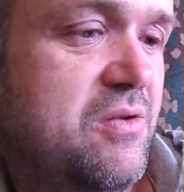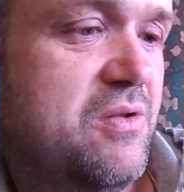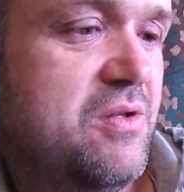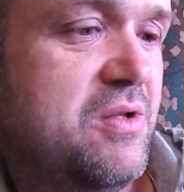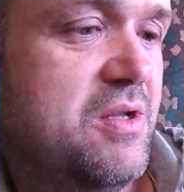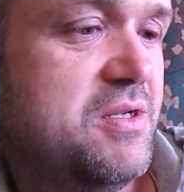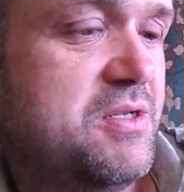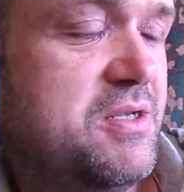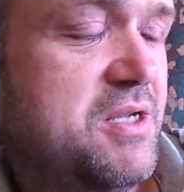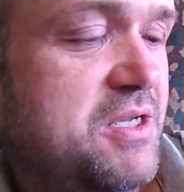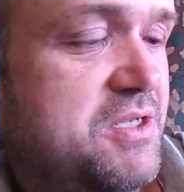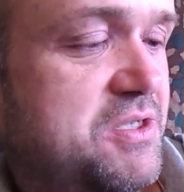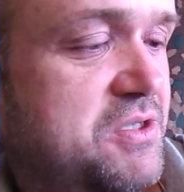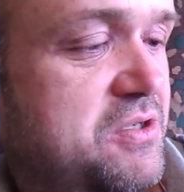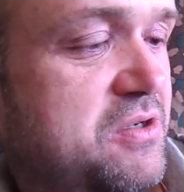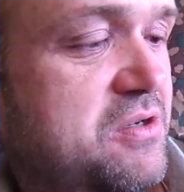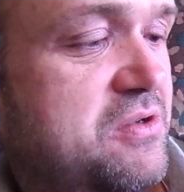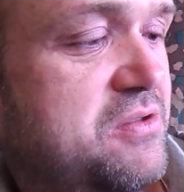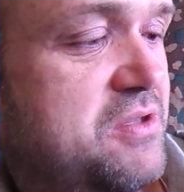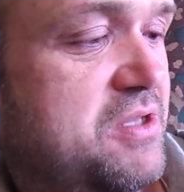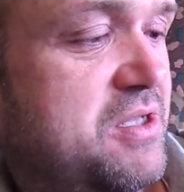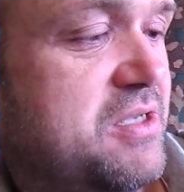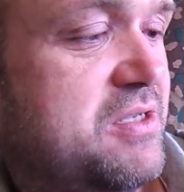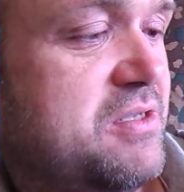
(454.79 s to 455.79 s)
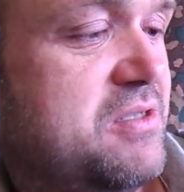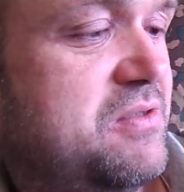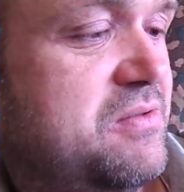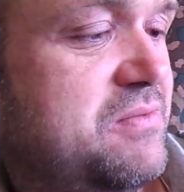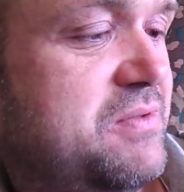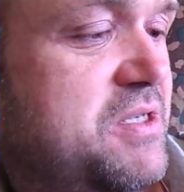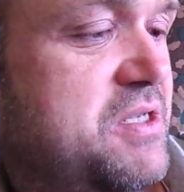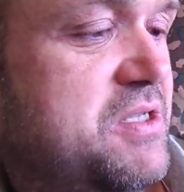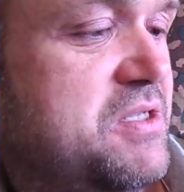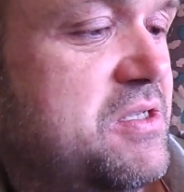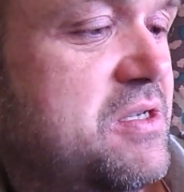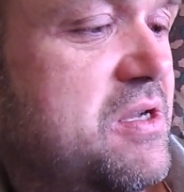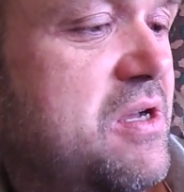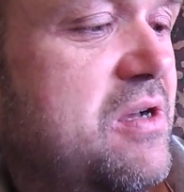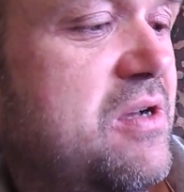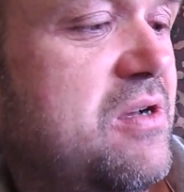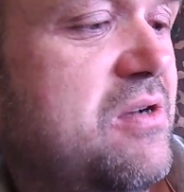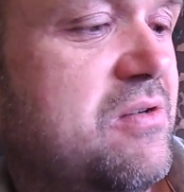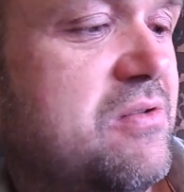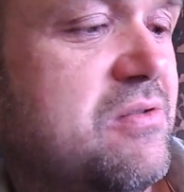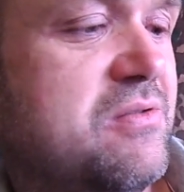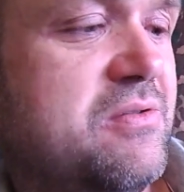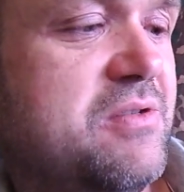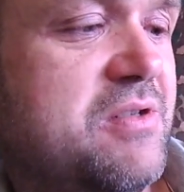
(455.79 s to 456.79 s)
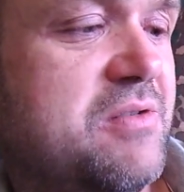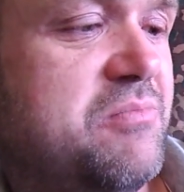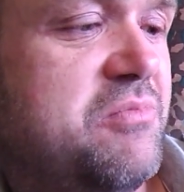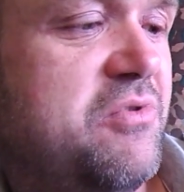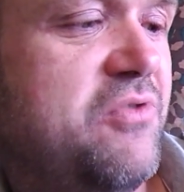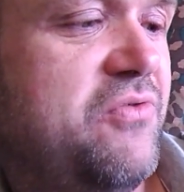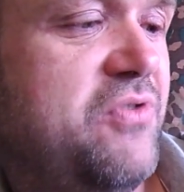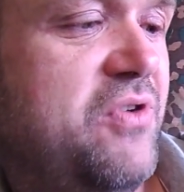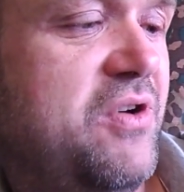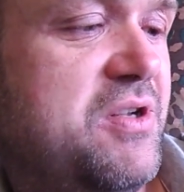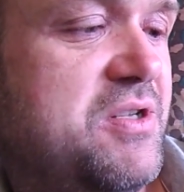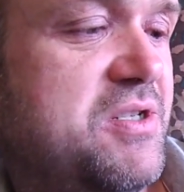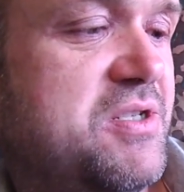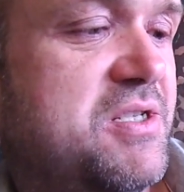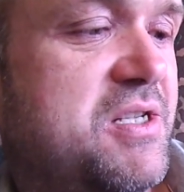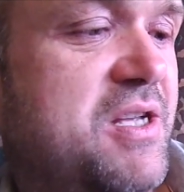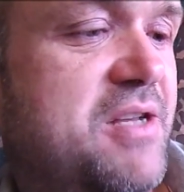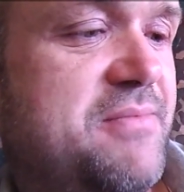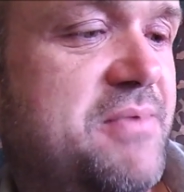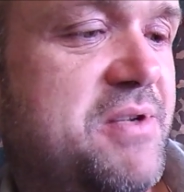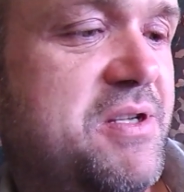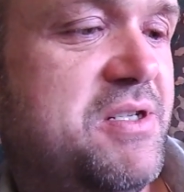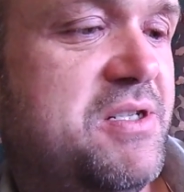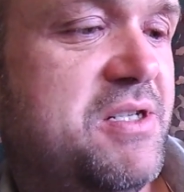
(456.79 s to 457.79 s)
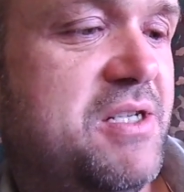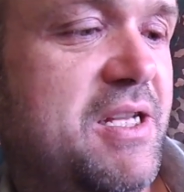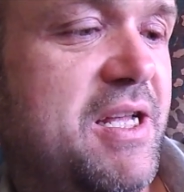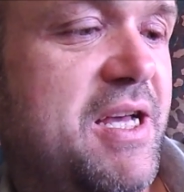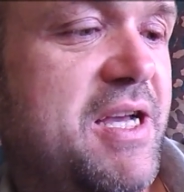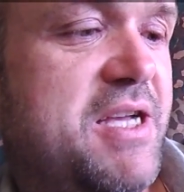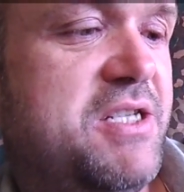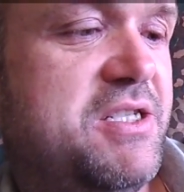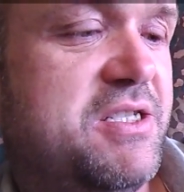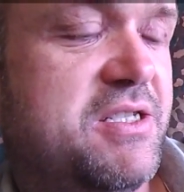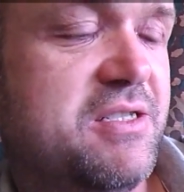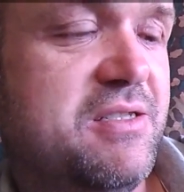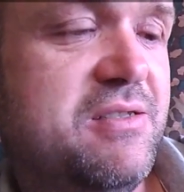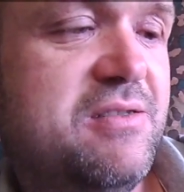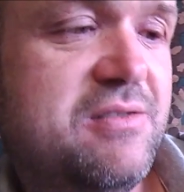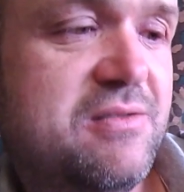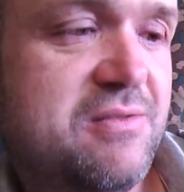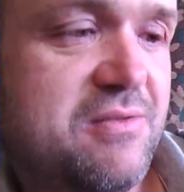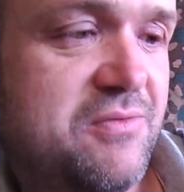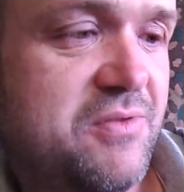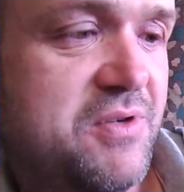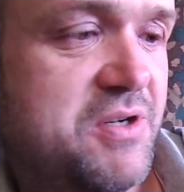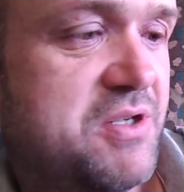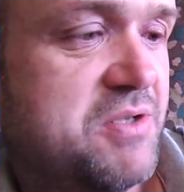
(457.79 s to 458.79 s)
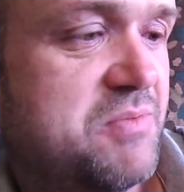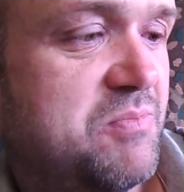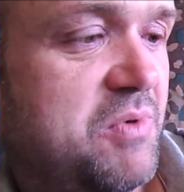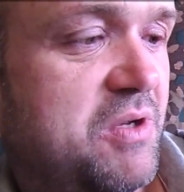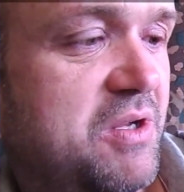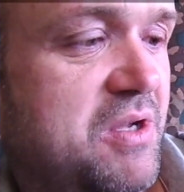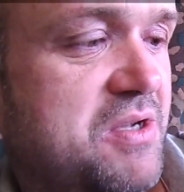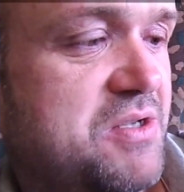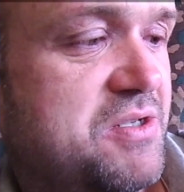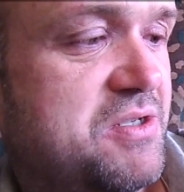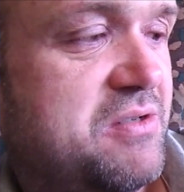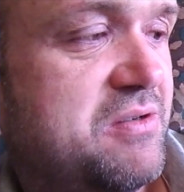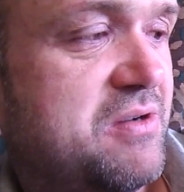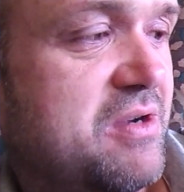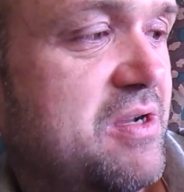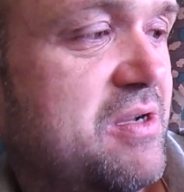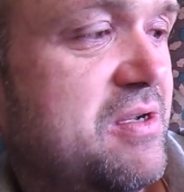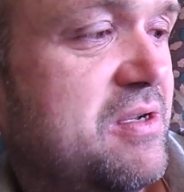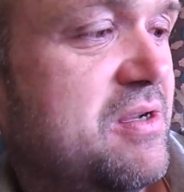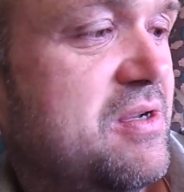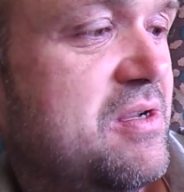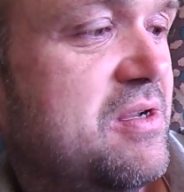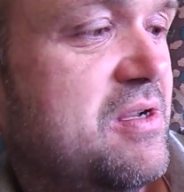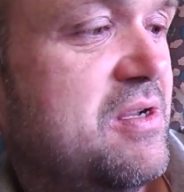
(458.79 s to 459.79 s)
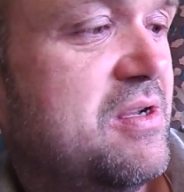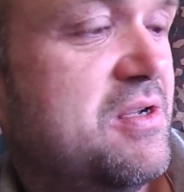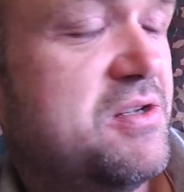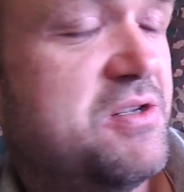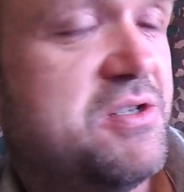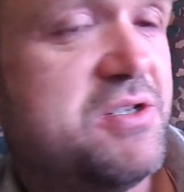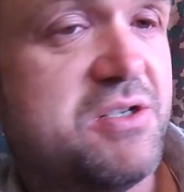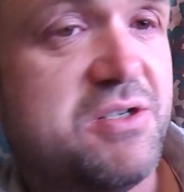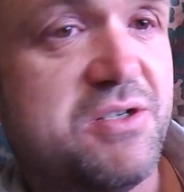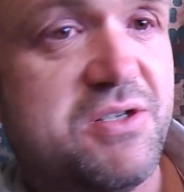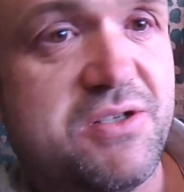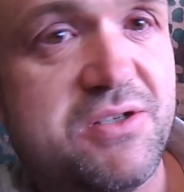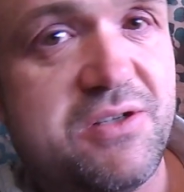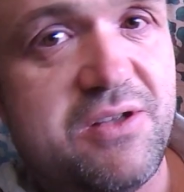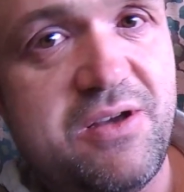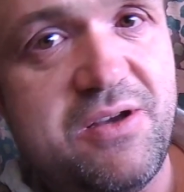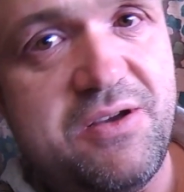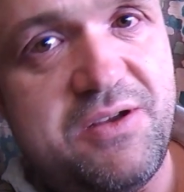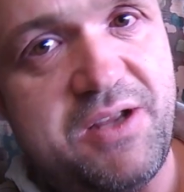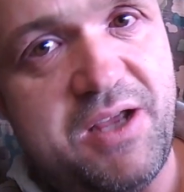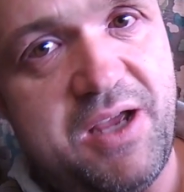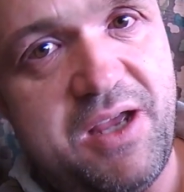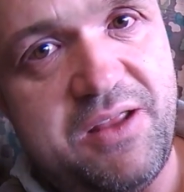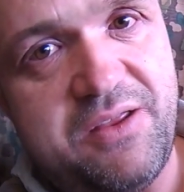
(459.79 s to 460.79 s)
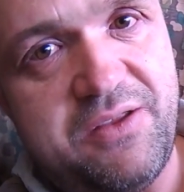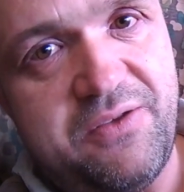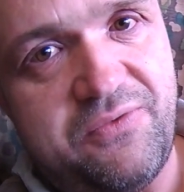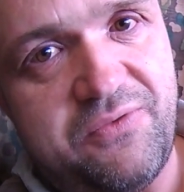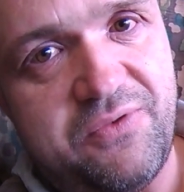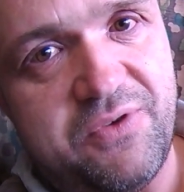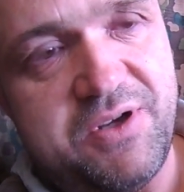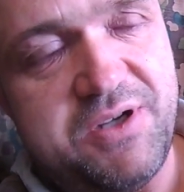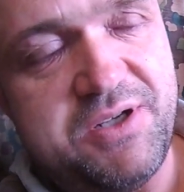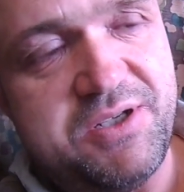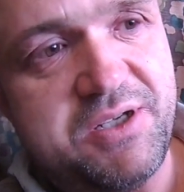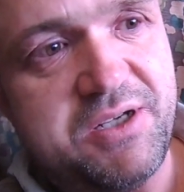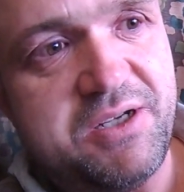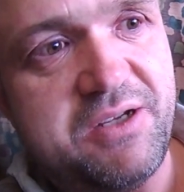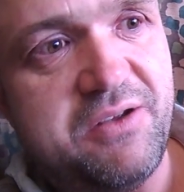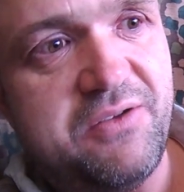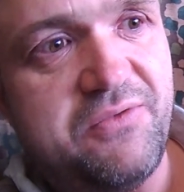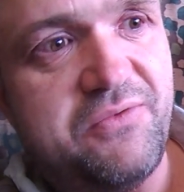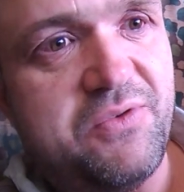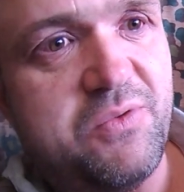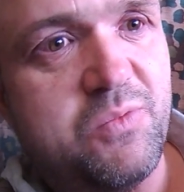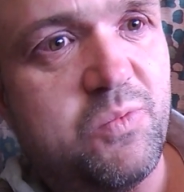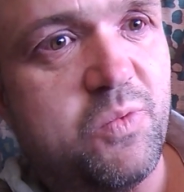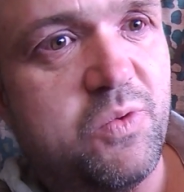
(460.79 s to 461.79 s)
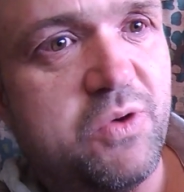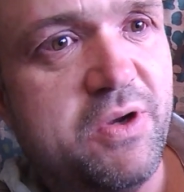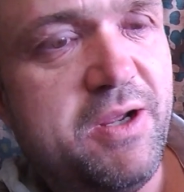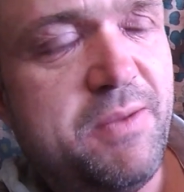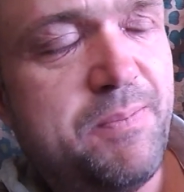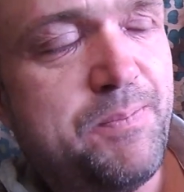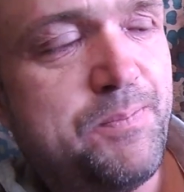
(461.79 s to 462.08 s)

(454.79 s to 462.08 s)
It does two things. When it's cold, it provides some insulation when it's below zero to slow down the freezing of your water.